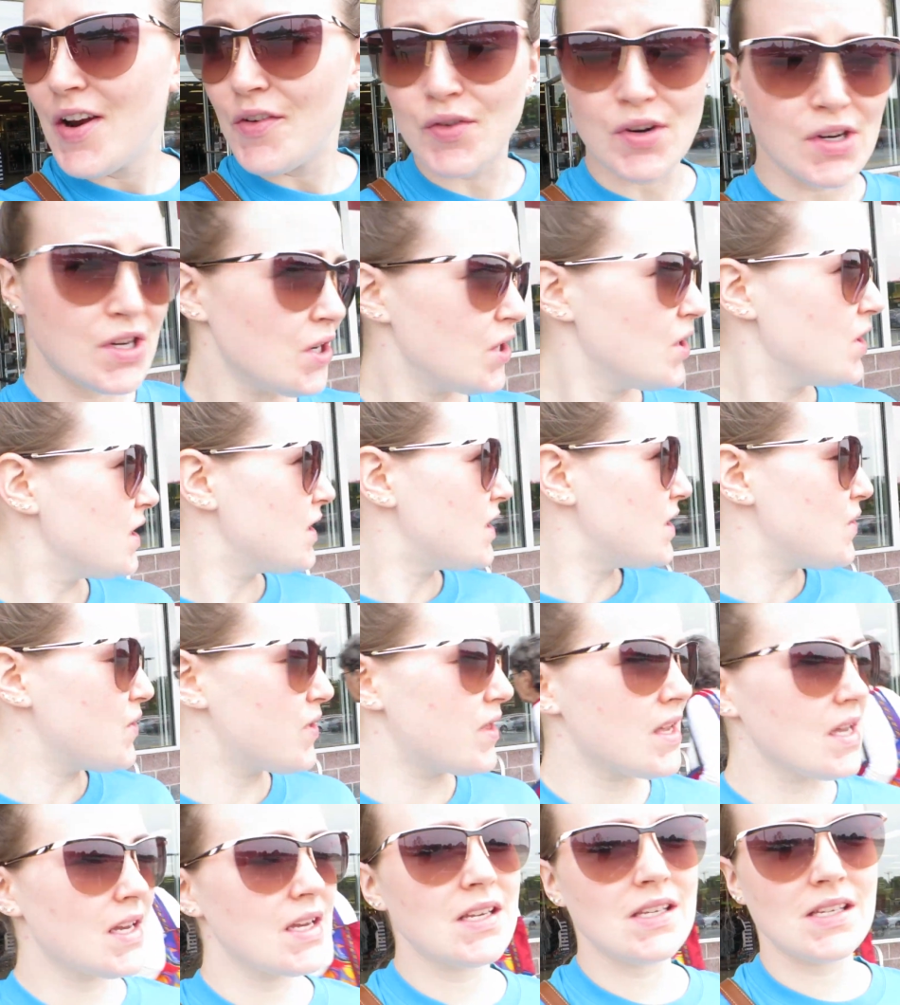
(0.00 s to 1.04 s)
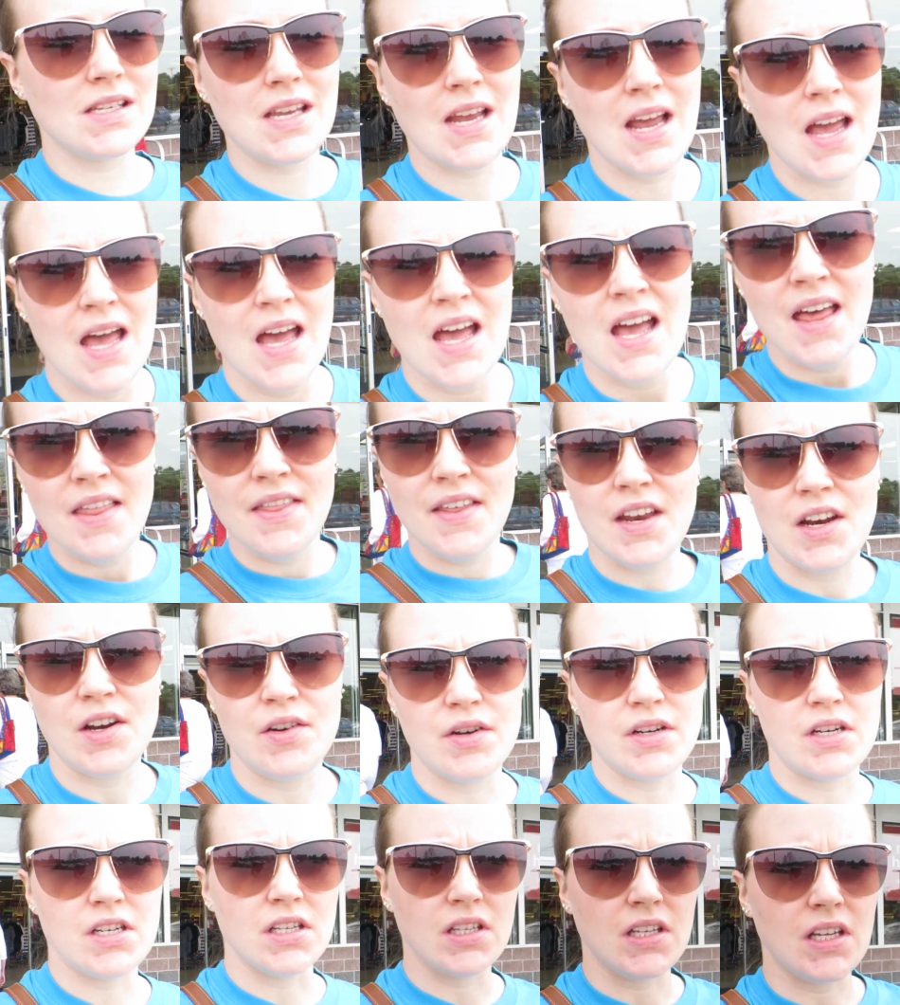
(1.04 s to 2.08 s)
Returned the two things that I
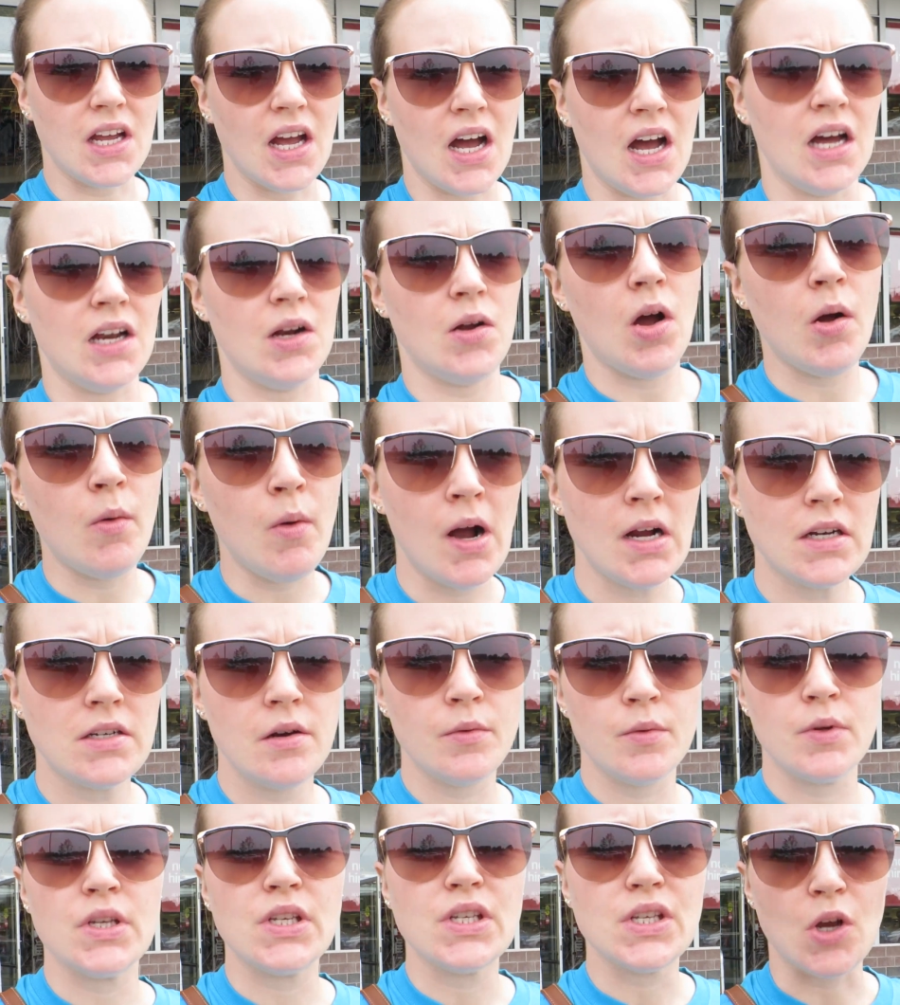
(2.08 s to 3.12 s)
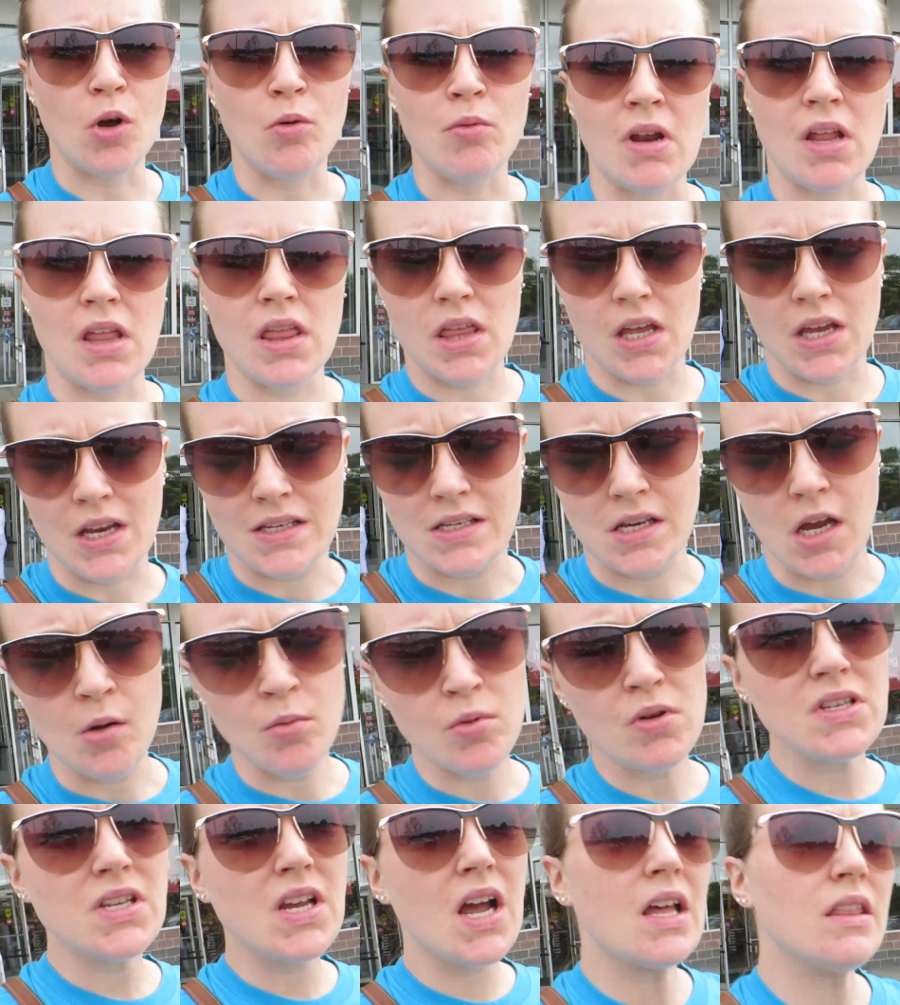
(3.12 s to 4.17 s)
originally got. I walked around with so many things. I
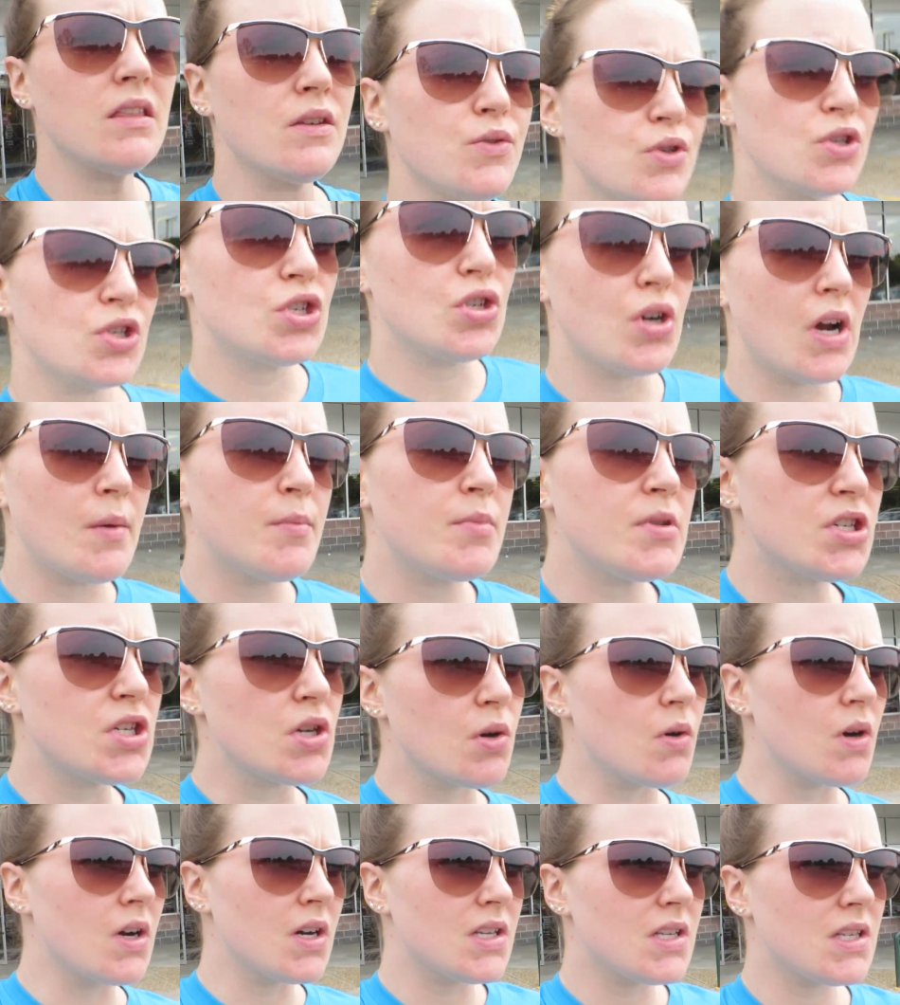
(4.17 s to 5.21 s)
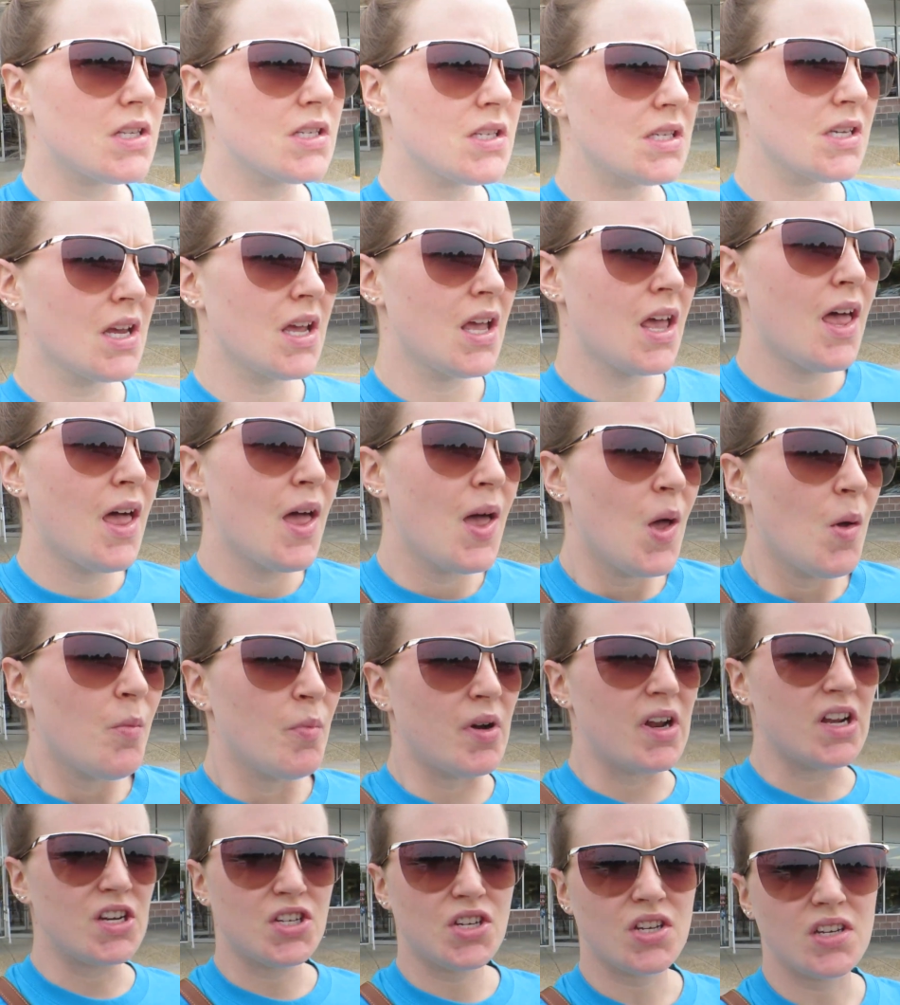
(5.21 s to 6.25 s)
almost got those striped shorts,
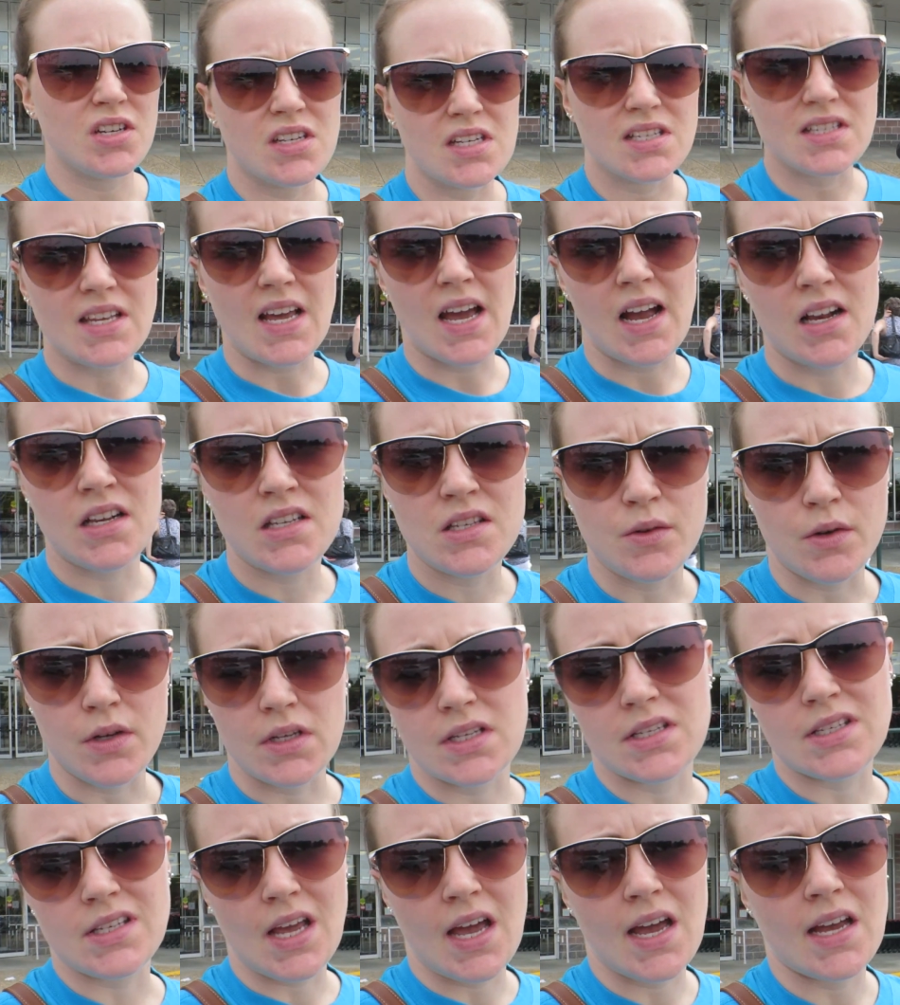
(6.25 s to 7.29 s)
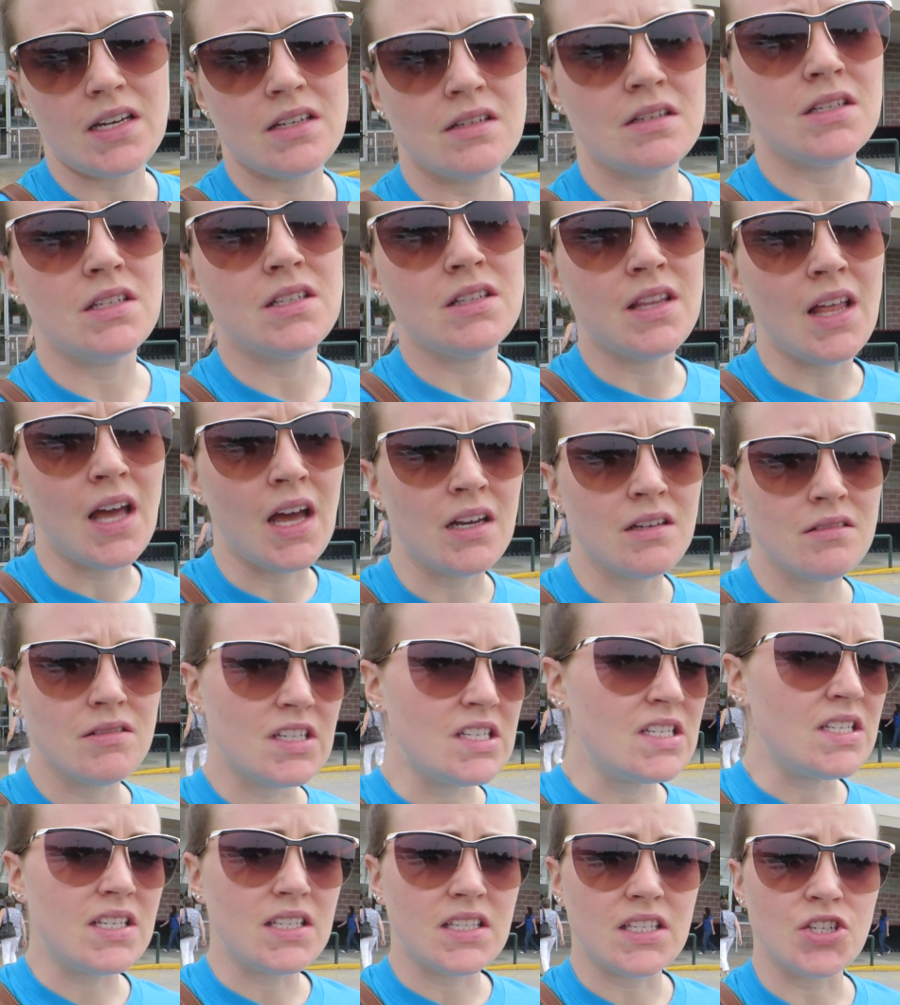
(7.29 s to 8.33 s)
but I just couldn't decide, so I decided that
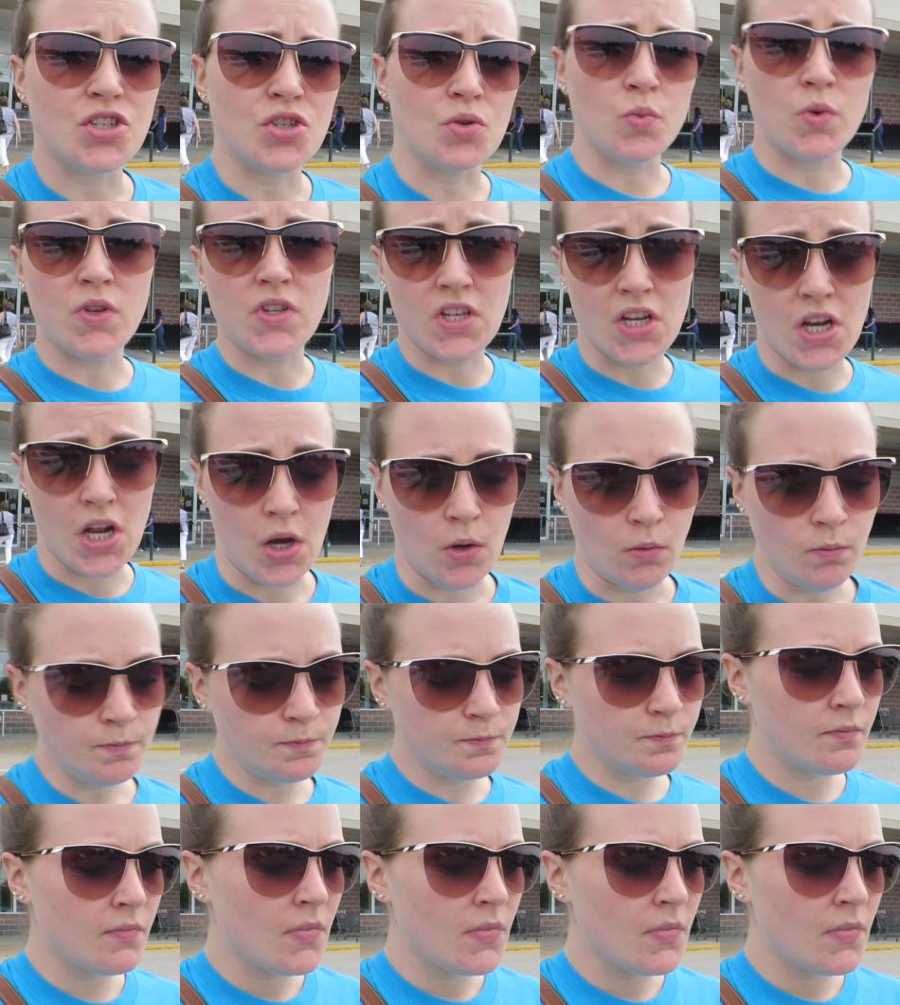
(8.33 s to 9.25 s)
indecision was a no.